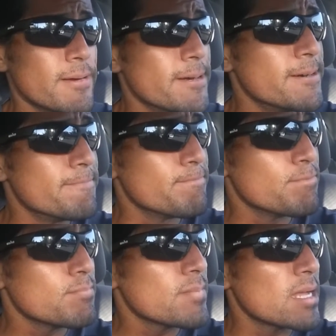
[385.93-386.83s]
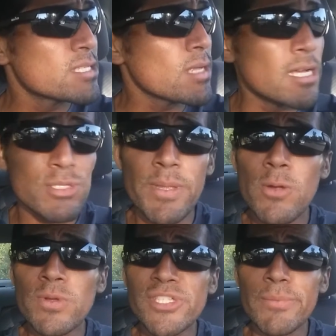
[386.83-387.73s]
I'm
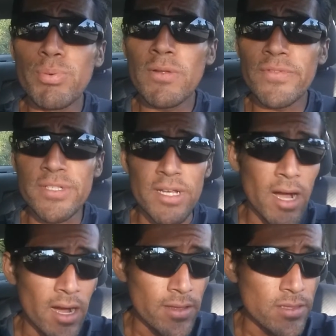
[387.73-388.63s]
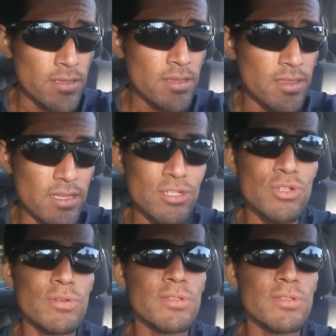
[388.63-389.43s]
speaking with some privilege on the issue.